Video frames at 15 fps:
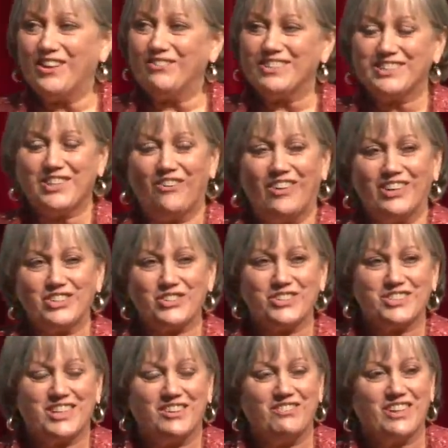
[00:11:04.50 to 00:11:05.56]
it was so
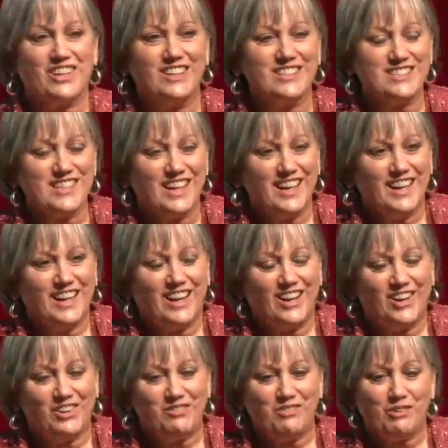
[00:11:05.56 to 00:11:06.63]
interesting because
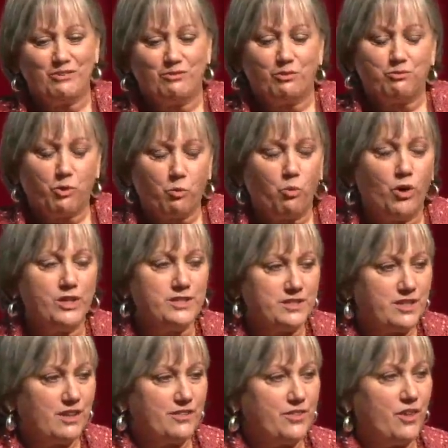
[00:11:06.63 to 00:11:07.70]
um, for one
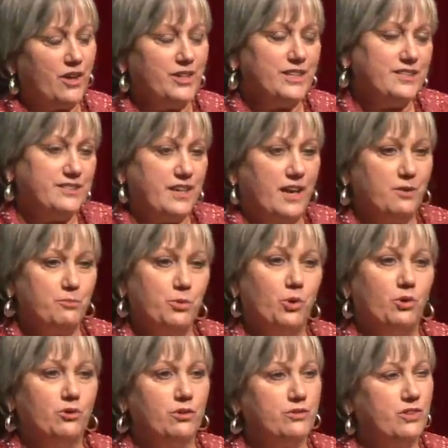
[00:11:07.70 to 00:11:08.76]
t
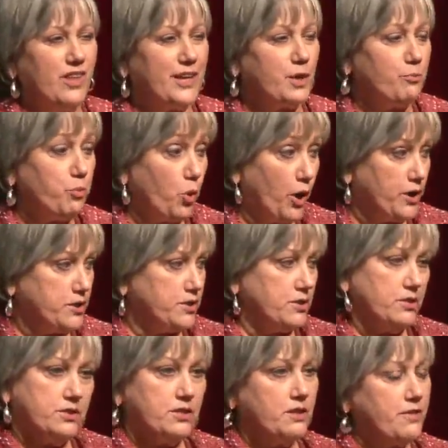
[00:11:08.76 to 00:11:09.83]
example, like
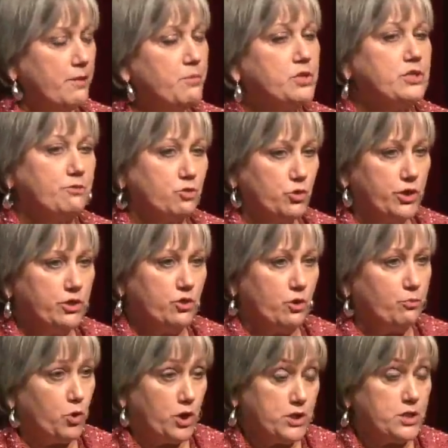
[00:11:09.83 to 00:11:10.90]
apprentices, they must have treated their
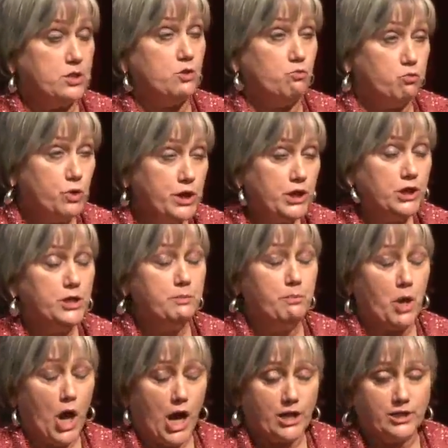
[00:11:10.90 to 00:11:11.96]
apprentices really
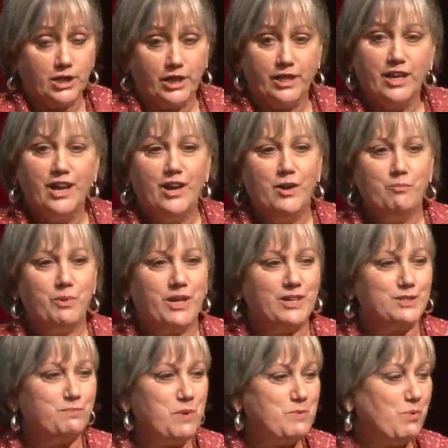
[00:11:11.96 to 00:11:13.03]
badly
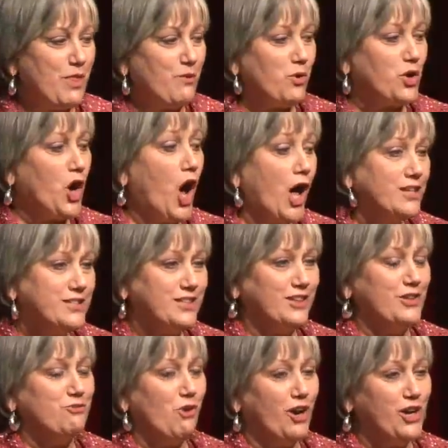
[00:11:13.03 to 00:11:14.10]
because people, they were
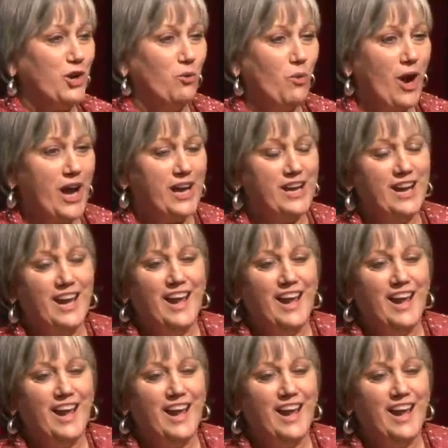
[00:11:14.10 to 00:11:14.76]
constantly running away.